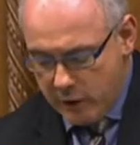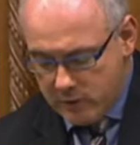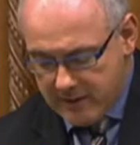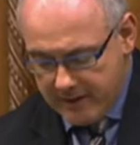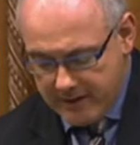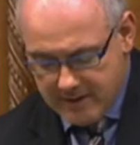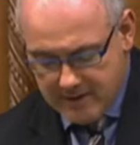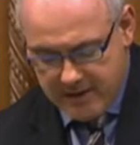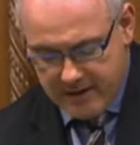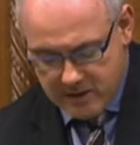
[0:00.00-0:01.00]
using this as
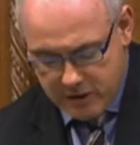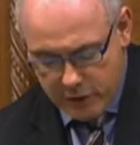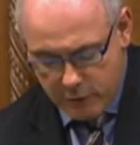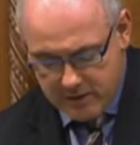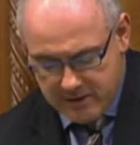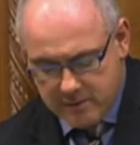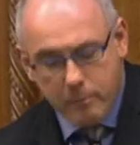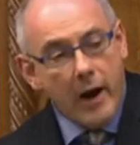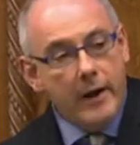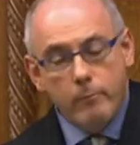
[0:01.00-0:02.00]
an excuse
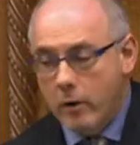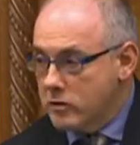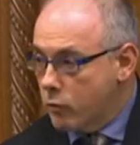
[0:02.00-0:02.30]
despite most